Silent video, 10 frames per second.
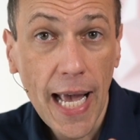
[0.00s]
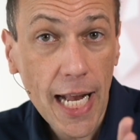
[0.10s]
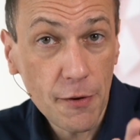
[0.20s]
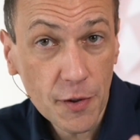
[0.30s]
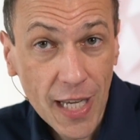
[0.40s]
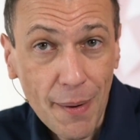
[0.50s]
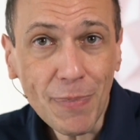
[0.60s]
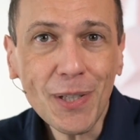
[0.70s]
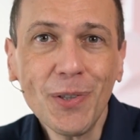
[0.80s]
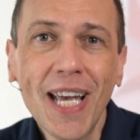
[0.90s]
And if you
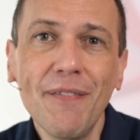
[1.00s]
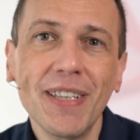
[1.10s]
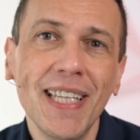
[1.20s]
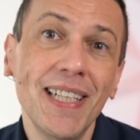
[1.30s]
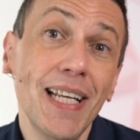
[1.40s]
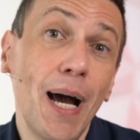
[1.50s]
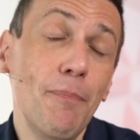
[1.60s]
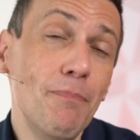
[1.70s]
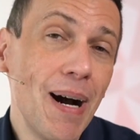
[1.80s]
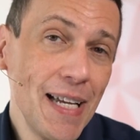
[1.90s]
happen to have attended a
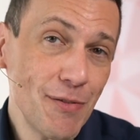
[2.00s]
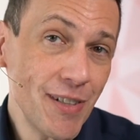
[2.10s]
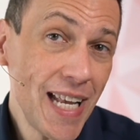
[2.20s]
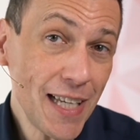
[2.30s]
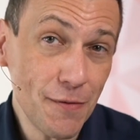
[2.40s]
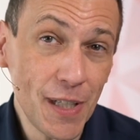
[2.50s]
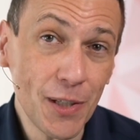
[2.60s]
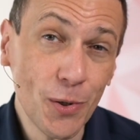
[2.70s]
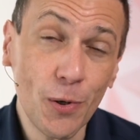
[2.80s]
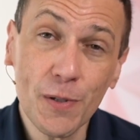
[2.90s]
Mastering DAX
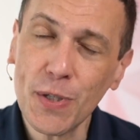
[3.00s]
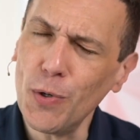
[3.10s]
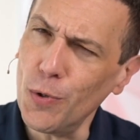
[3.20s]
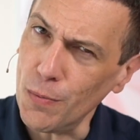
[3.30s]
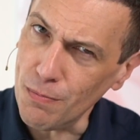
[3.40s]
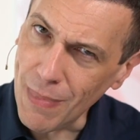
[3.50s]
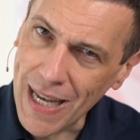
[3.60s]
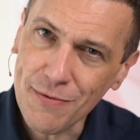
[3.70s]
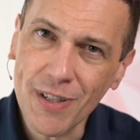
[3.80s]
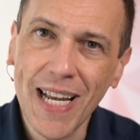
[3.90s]
video course or
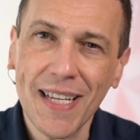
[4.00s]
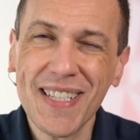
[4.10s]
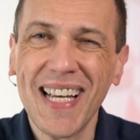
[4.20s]
Mastering DAX